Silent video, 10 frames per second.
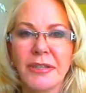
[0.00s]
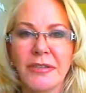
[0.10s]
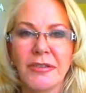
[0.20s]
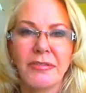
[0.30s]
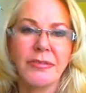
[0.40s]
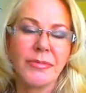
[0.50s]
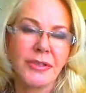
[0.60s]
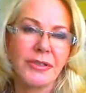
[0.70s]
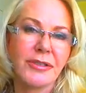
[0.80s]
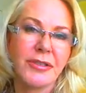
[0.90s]
it's
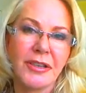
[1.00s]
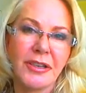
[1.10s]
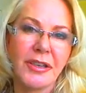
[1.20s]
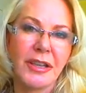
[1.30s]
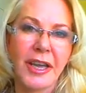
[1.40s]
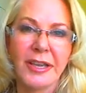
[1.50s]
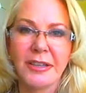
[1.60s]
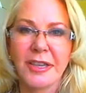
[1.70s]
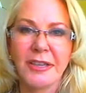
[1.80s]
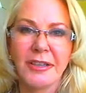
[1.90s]
almost
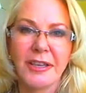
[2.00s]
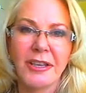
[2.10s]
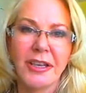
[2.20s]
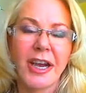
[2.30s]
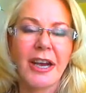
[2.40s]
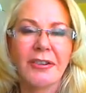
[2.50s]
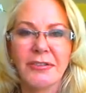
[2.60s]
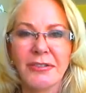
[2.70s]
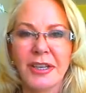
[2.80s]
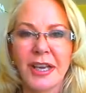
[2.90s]
like that. They either
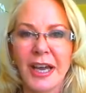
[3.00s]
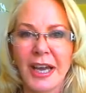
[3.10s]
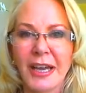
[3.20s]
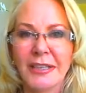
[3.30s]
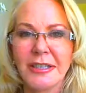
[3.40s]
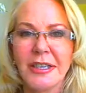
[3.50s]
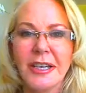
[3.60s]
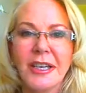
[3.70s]
are or they aren't.